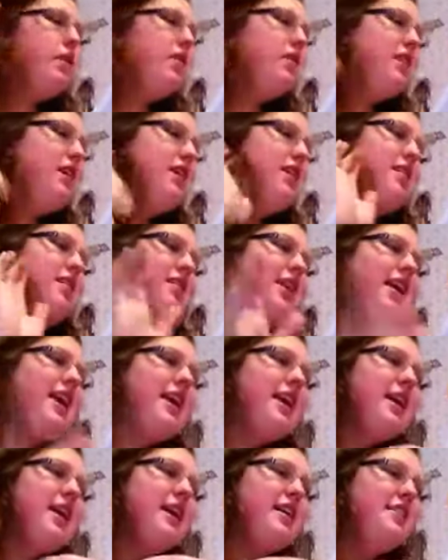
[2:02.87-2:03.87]
The
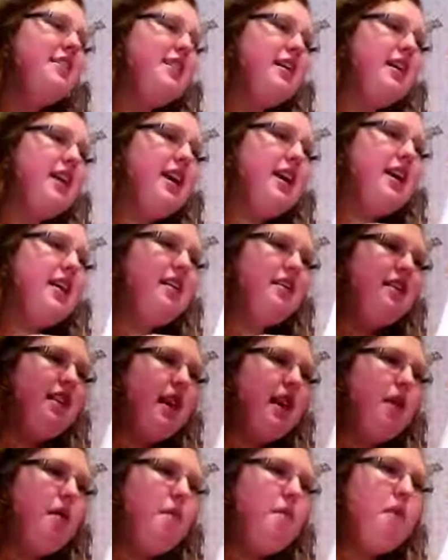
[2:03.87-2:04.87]
second idea is
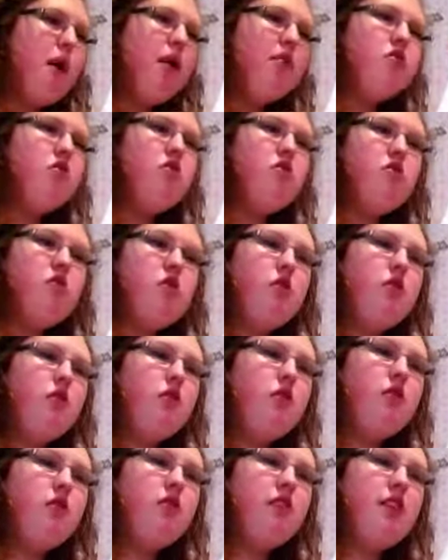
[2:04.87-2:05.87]
a Monsters
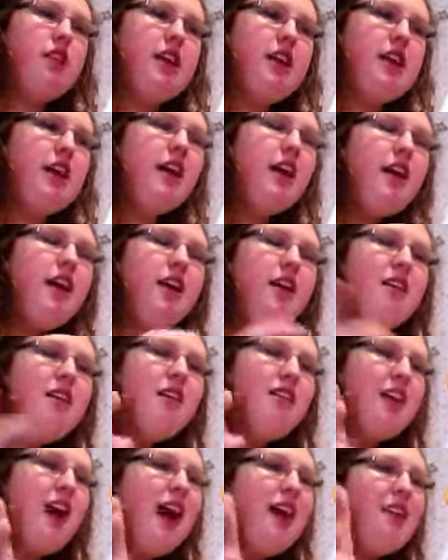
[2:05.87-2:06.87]
University
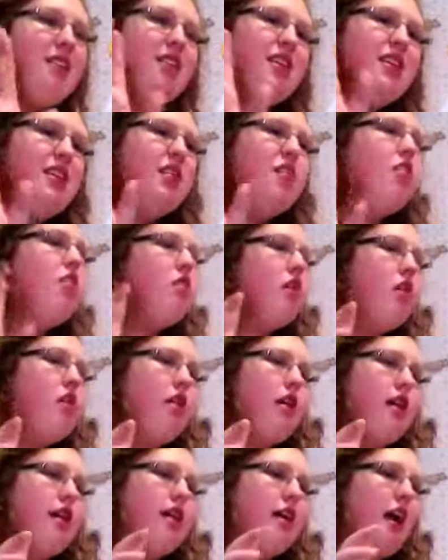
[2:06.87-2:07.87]
Sassy
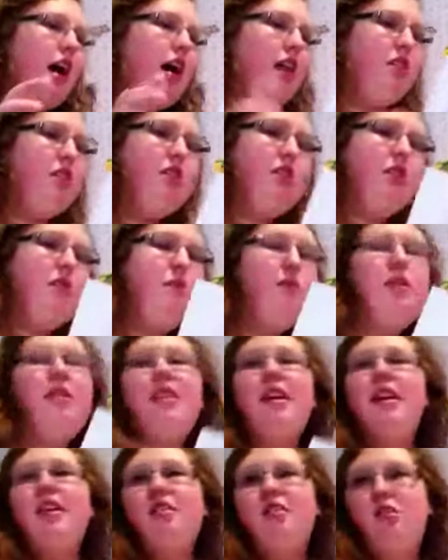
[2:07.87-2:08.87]
Sully costume, because
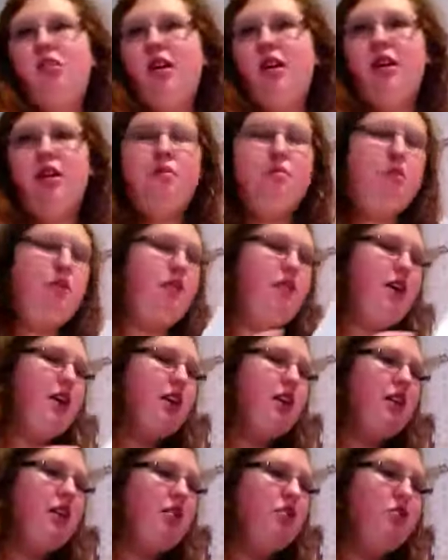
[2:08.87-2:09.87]
I do like the movie. I
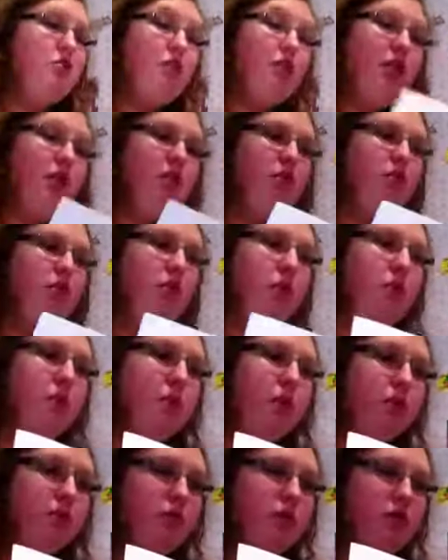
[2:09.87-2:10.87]
think it's really
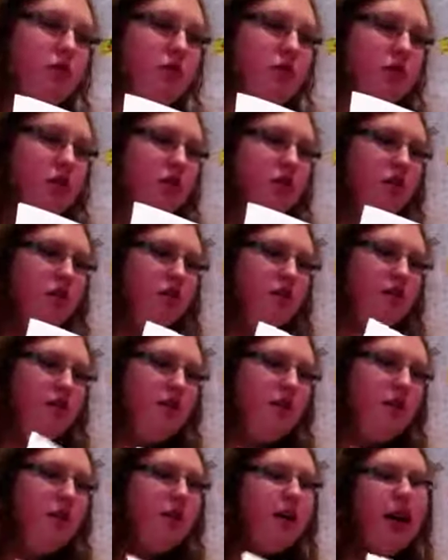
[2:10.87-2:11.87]
adorable. So,
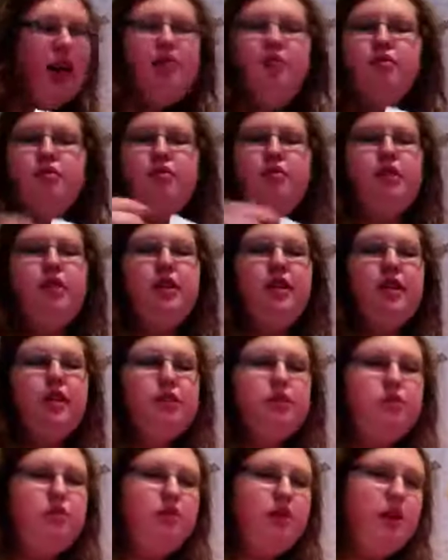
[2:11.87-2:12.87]
and the costume's really
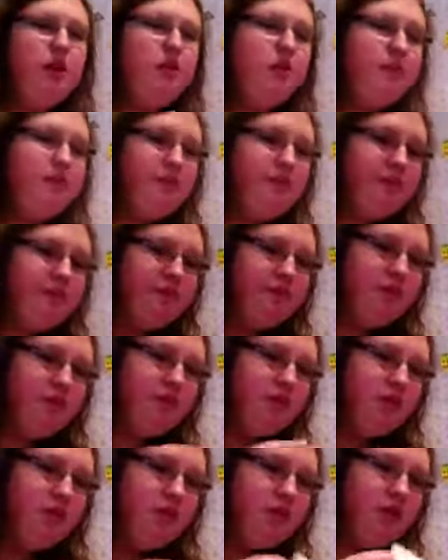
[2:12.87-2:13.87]
cute
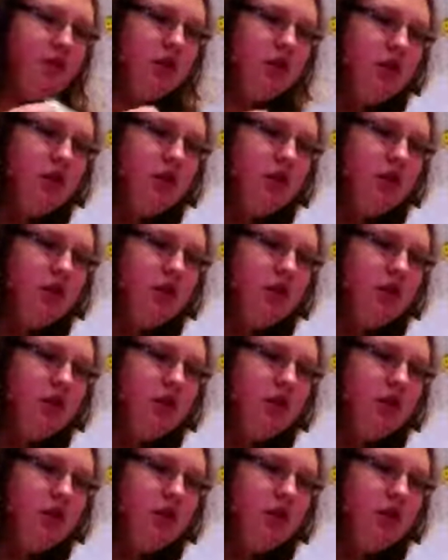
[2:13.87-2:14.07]
too.